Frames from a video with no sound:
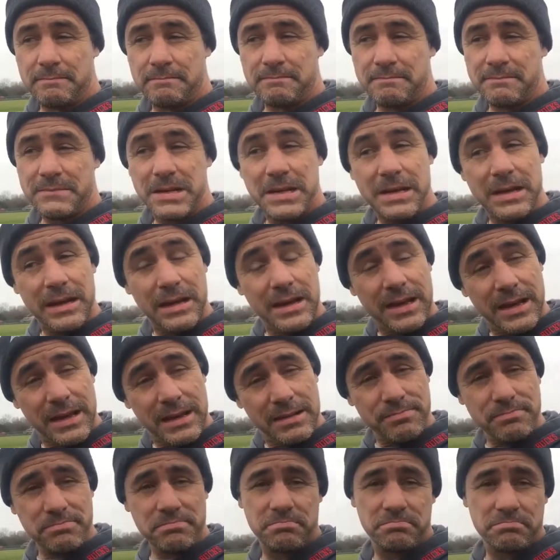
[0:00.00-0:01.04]

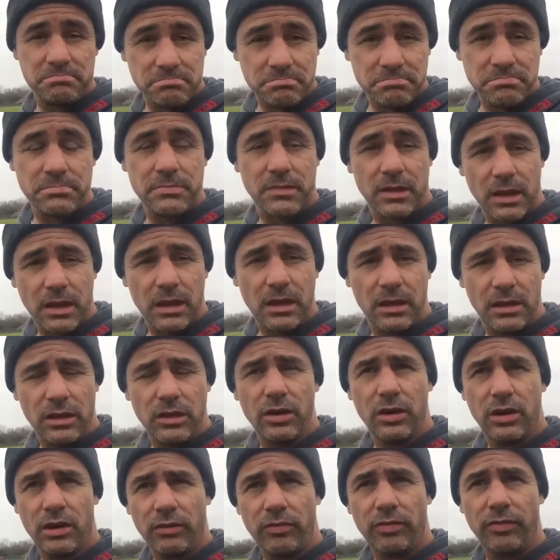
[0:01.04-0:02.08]

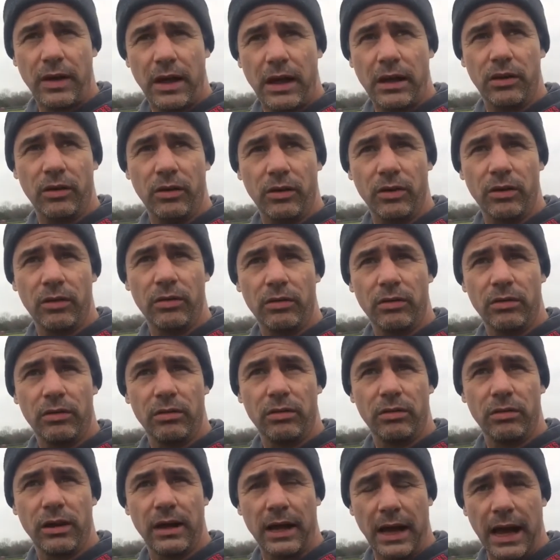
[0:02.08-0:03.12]
you can follow
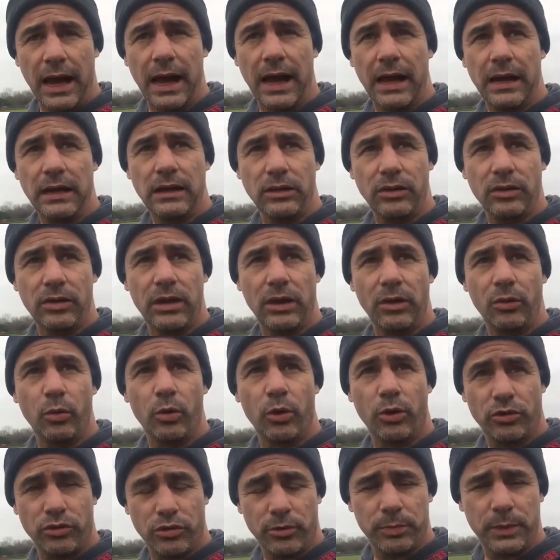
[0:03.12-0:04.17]
God. You can
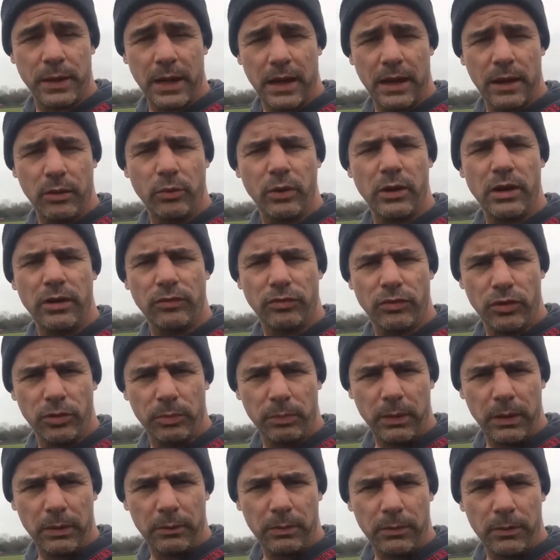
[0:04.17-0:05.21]
worship God. When you have two
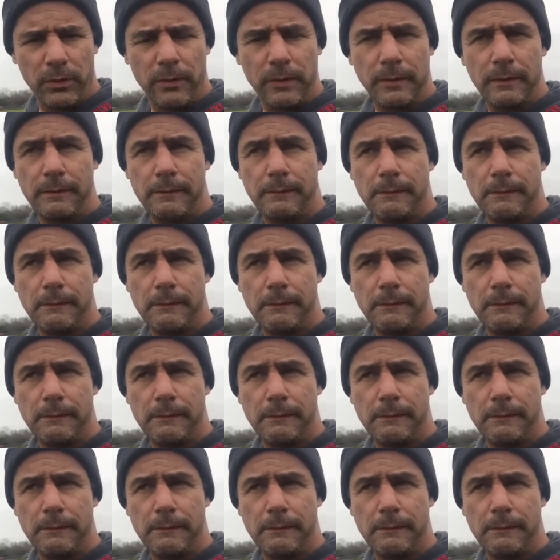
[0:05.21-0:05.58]
people,